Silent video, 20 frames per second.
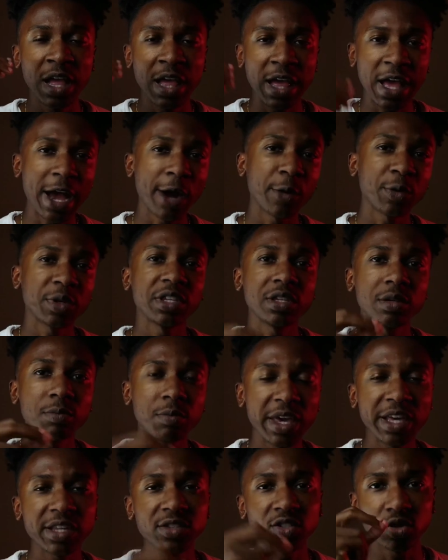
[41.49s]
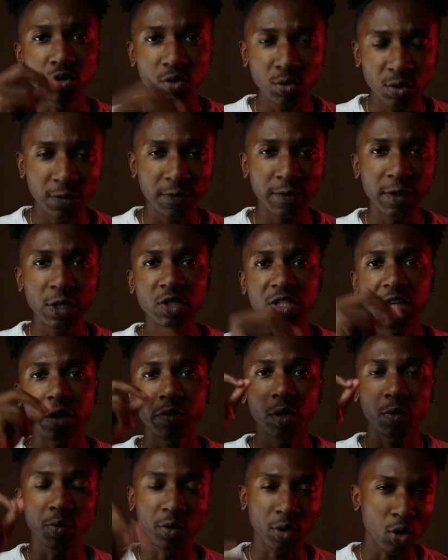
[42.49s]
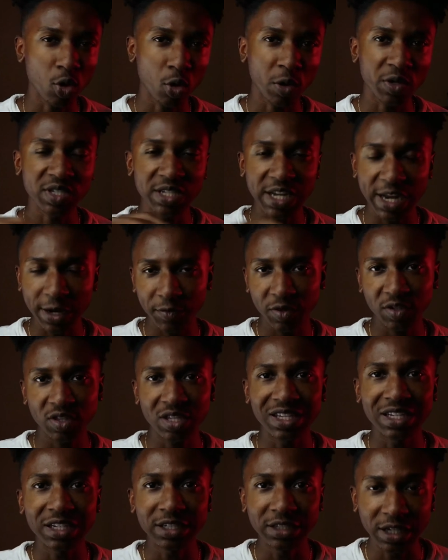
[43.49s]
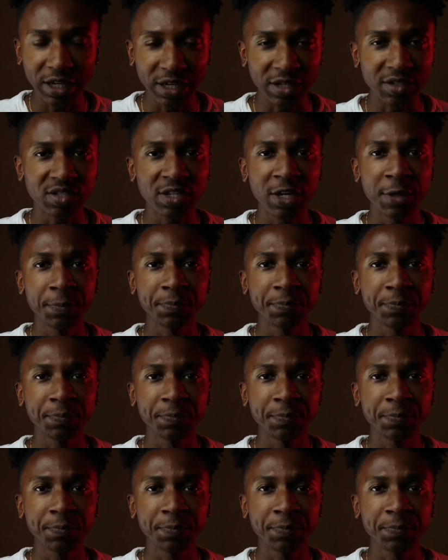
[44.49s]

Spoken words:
how he makes YouTube videos, how he records and everything he does.